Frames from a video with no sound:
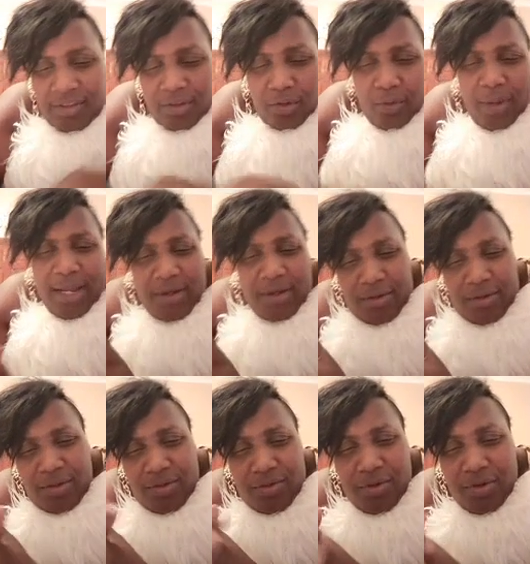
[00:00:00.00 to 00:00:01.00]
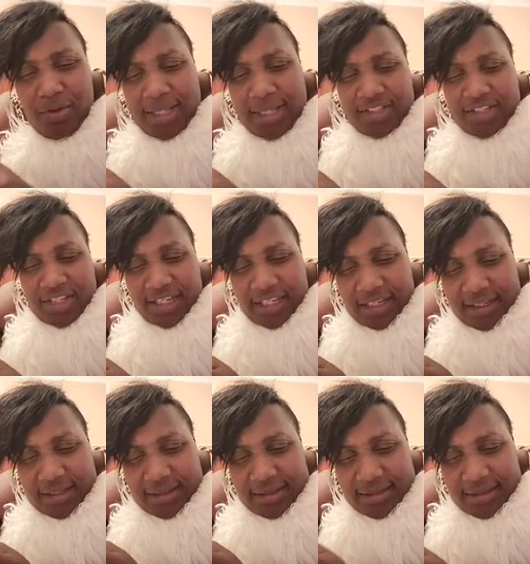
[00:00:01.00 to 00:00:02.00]
Why don't you go and check?
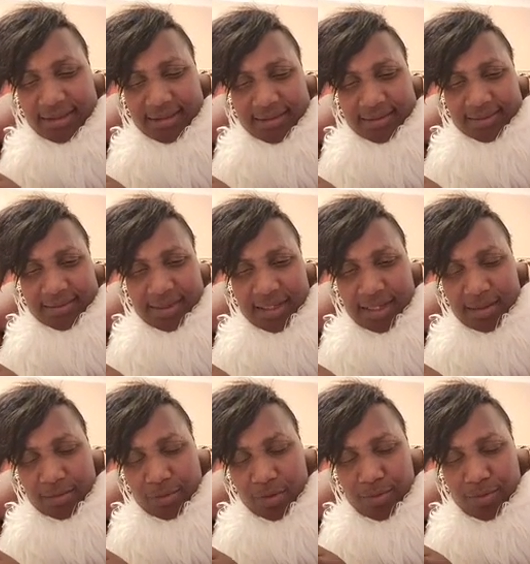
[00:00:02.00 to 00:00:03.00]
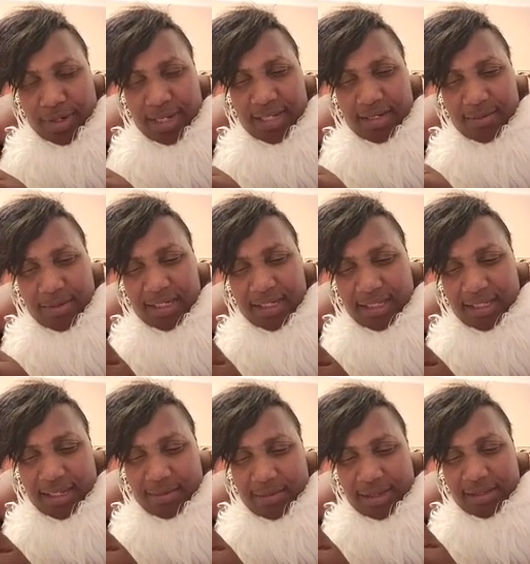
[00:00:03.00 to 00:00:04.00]
Don't bring anybody
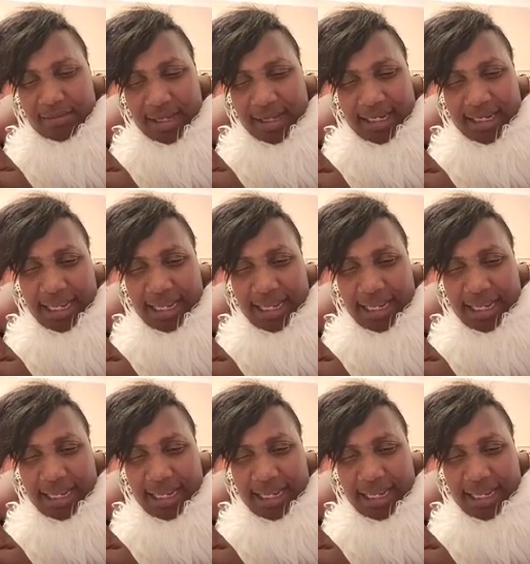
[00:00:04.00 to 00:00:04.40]
name on my